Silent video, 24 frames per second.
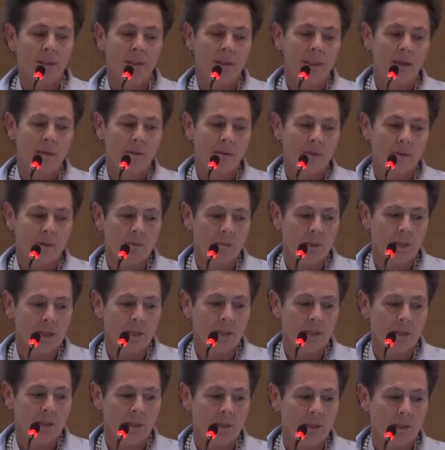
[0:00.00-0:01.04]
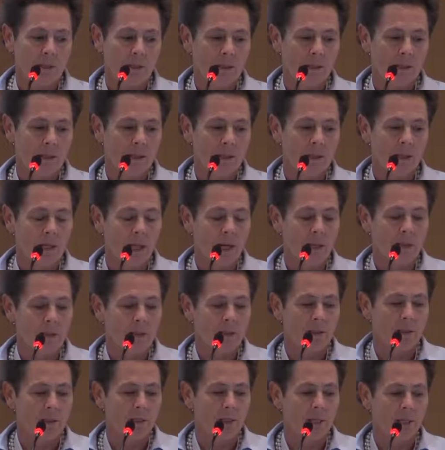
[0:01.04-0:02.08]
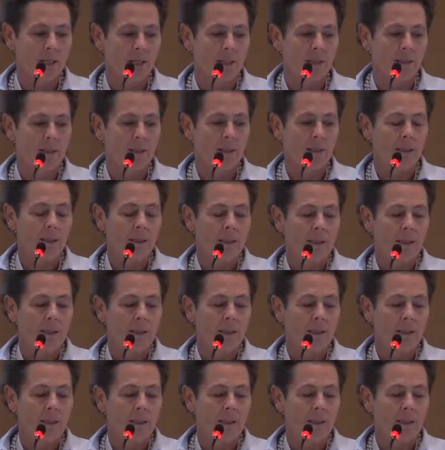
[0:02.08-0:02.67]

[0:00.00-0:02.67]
That was one challenge, and